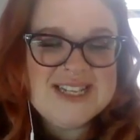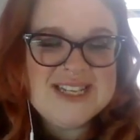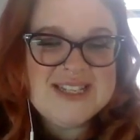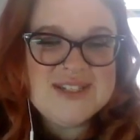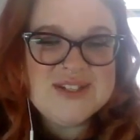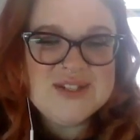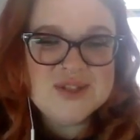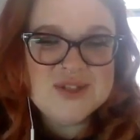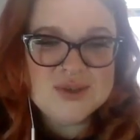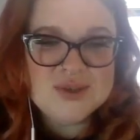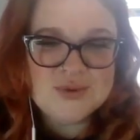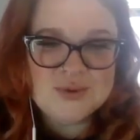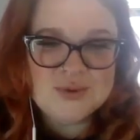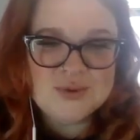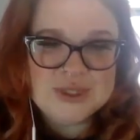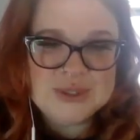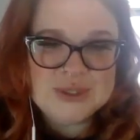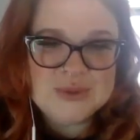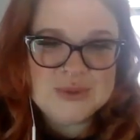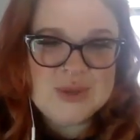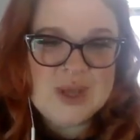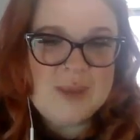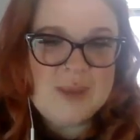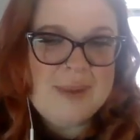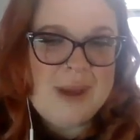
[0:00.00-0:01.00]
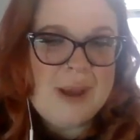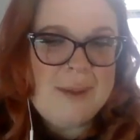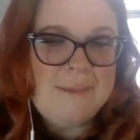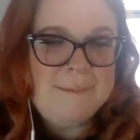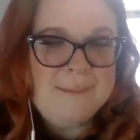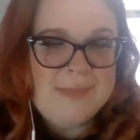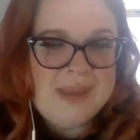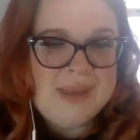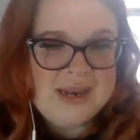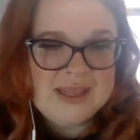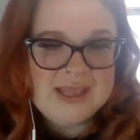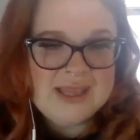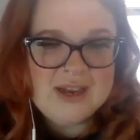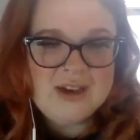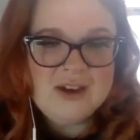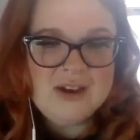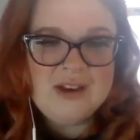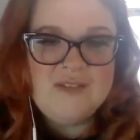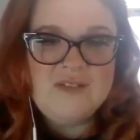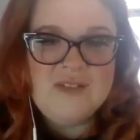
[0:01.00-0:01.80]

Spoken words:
is true about Medicare